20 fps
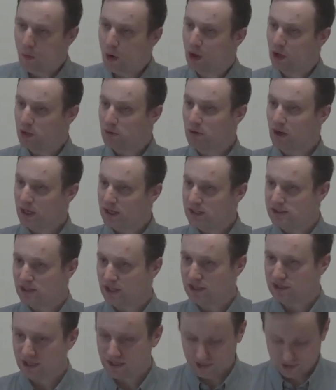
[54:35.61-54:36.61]
what unites
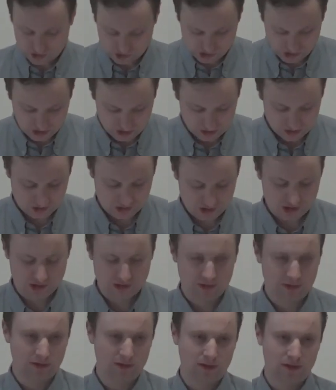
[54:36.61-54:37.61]
us as a
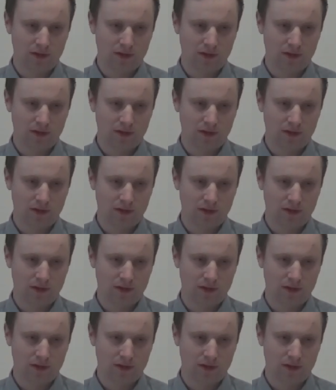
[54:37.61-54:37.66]
church.